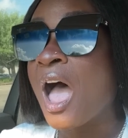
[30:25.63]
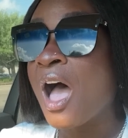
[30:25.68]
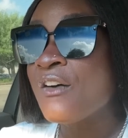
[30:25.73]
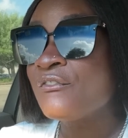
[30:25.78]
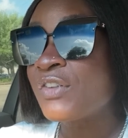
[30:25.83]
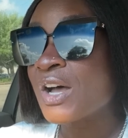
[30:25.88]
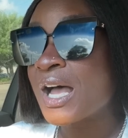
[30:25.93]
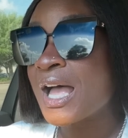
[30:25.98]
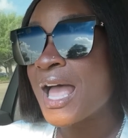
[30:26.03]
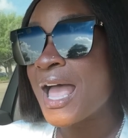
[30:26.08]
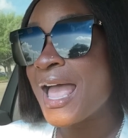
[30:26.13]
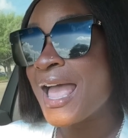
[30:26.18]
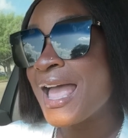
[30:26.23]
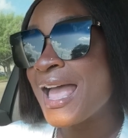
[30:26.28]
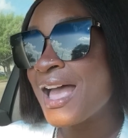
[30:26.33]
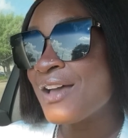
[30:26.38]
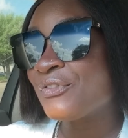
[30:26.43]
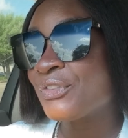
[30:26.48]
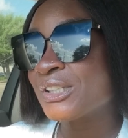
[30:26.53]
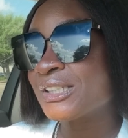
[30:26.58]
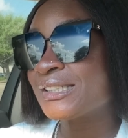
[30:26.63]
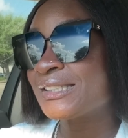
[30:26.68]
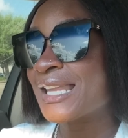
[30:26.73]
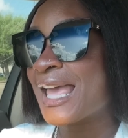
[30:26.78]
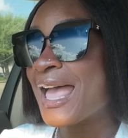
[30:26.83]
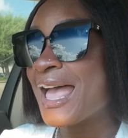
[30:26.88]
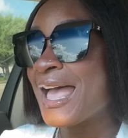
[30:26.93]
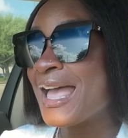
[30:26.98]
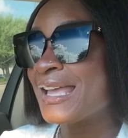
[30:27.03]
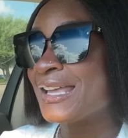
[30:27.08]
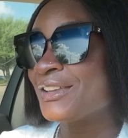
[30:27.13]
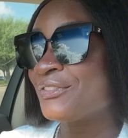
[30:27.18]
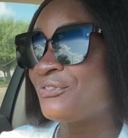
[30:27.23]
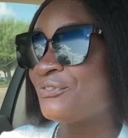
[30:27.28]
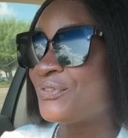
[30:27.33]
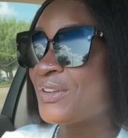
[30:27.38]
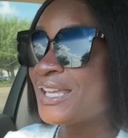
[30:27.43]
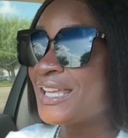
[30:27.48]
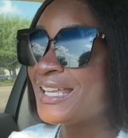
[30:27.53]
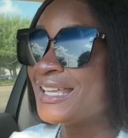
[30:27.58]
For everyday
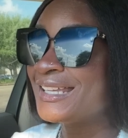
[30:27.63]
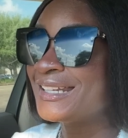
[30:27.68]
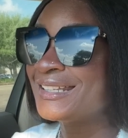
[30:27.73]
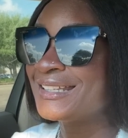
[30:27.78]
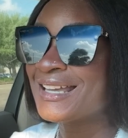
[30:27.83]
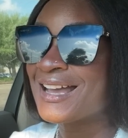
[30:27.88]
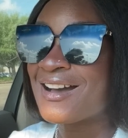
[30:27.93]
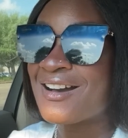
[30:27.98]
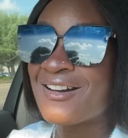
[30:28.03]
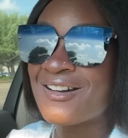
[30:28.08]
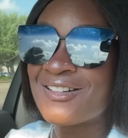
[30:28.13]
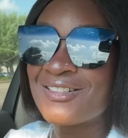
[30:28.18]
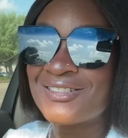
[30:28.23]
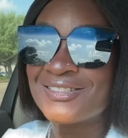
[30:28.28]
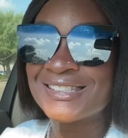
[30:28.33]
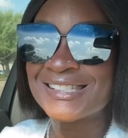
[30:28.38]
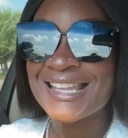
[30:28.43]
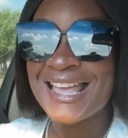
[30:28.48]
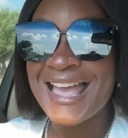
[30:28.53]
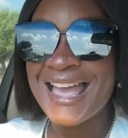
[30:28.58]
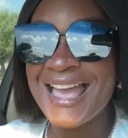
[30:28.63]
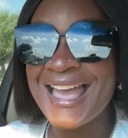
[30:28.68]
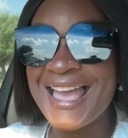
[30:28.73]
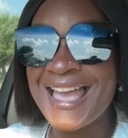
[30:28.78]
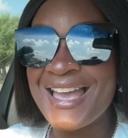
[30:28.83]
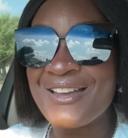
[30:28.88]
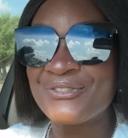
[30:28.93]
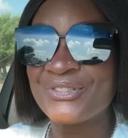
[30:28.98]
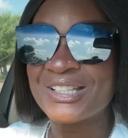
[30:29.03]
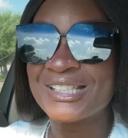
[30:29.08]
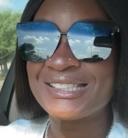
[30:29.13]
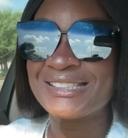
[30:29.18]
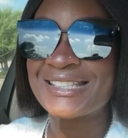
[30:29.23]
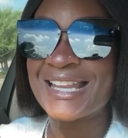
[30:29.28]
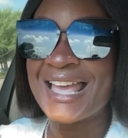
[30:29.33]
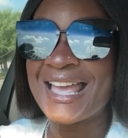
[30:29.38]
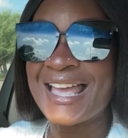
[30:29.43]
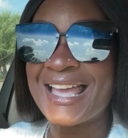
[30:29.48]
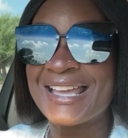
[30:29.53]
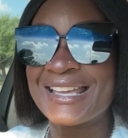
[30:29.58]
videos.
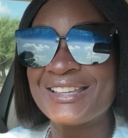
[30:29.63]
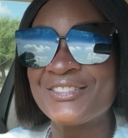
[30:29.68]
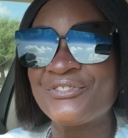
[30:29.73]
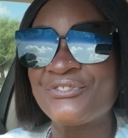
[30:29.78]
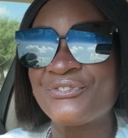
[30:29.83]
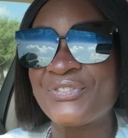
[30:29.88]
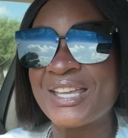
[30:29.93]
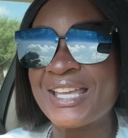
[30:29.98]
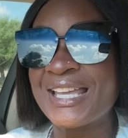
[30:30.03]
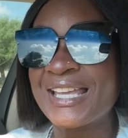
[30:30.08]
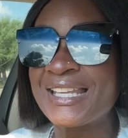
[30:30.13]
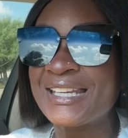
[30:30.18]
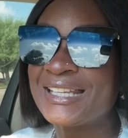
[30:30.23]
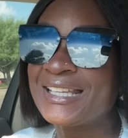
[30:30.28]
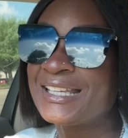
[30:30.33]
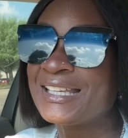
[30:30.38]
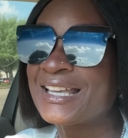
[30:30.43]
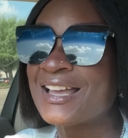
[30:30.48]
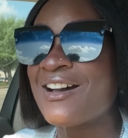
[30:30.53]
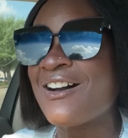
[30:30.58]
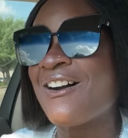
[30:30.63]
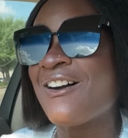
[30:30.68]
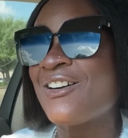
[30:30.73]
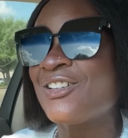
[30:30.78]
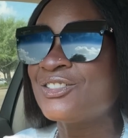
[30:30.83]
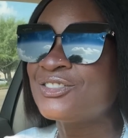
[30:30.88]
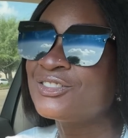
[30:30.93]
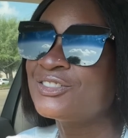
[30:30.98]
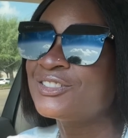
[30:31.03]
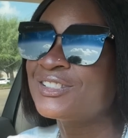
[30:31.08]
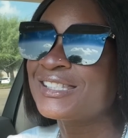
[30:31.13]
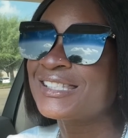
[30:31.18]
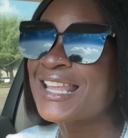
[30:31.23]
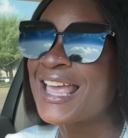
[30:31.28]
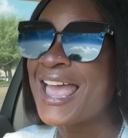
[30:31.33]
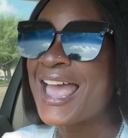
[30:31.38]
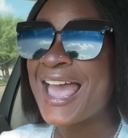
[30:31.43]
Everyday videos.